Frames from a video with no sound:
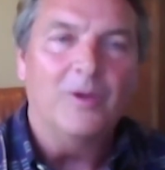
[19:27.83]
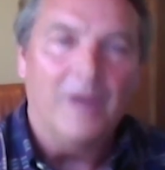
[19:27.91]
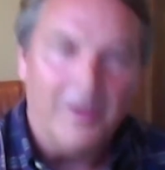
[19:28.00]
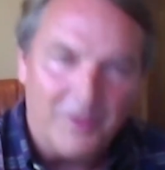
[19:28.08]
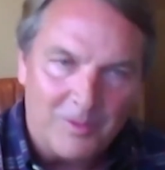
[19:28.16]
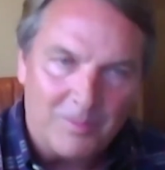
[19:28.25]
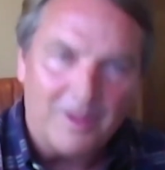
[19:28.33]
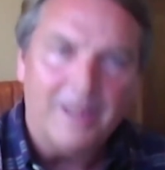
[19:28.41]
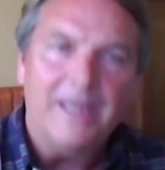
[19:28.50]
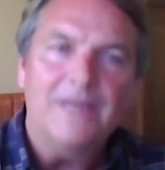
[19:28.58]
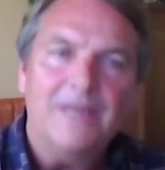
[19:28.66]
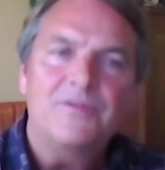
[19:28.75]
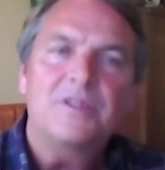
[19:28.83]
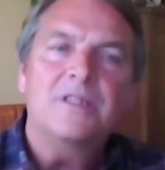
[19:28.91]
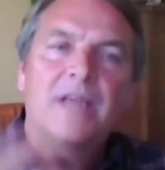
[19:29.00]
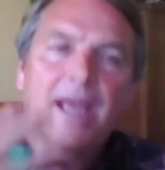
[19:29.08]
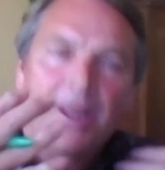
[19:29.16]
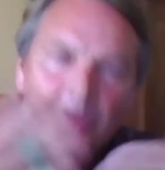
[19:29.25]
other beliefs,
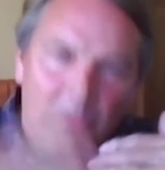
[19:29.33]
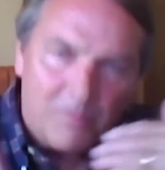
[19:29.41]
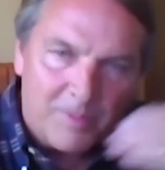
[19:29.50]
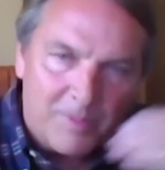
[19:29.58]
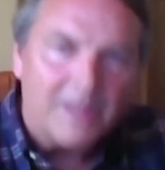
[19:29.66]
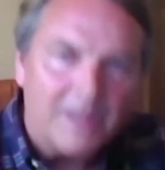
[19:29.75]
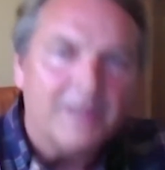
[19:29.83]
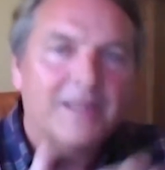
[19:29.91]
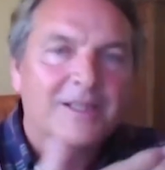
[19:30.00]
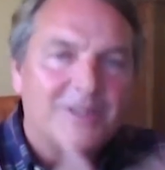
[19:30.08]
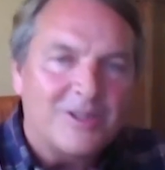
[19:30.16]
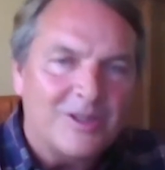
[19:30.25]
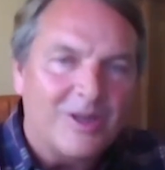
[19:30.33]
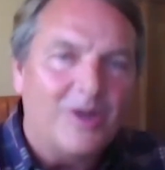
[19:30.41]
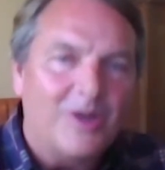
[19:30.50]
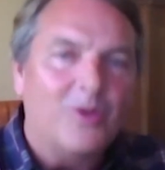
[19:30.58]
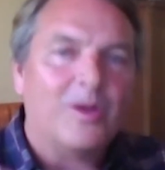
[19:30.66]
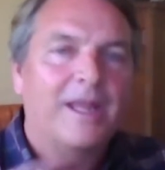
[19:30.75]
and you build it
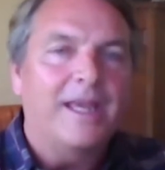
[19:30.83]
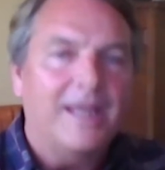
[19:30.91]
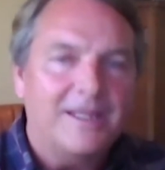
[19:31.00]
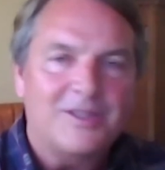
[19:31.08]
slowly.